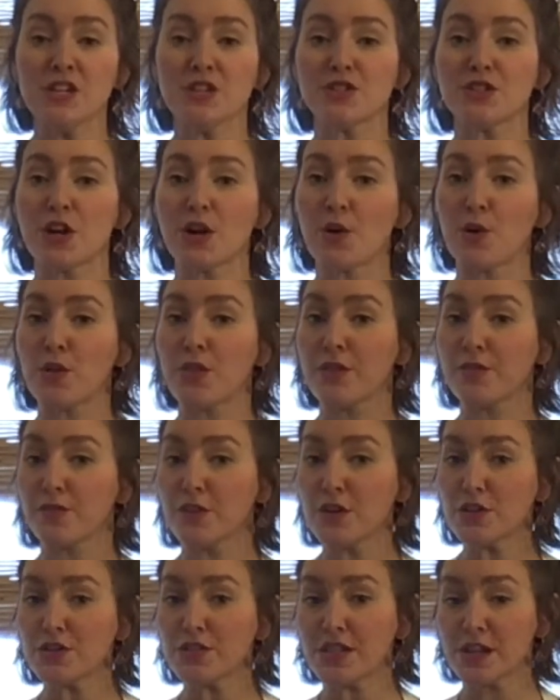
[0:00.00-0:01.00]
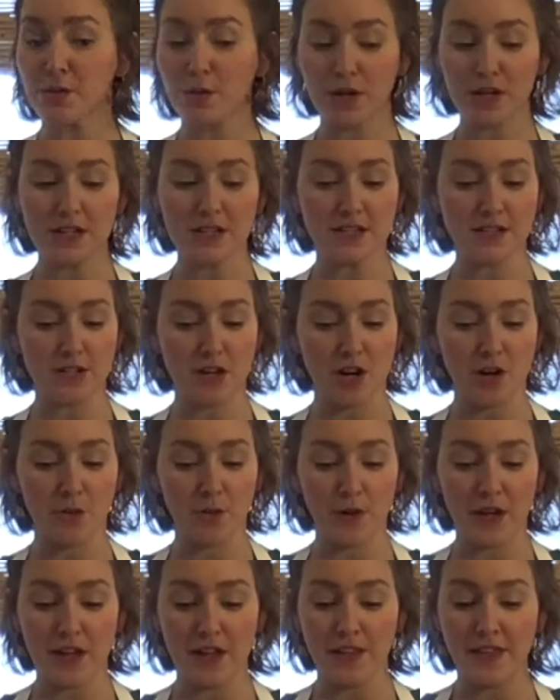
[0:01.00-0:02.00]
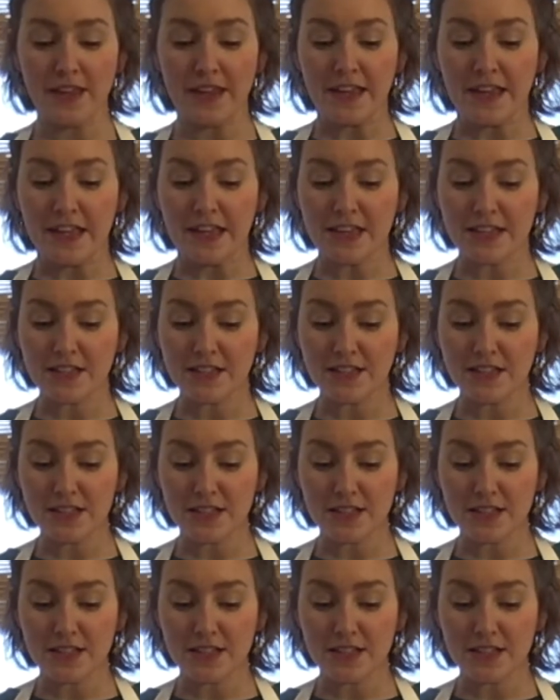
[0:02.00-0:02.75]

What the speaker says: So the first thing we're going to start with is